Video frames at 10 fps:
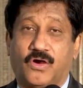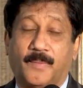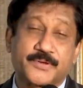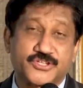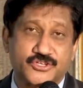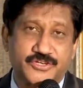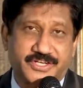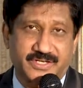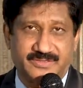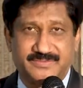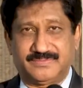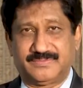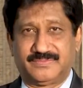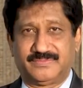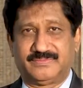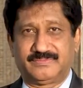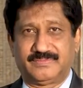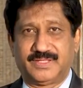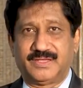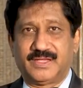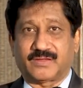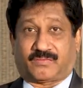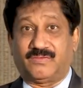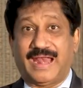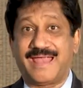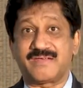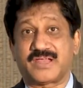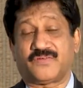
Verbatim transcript: opportunity. Land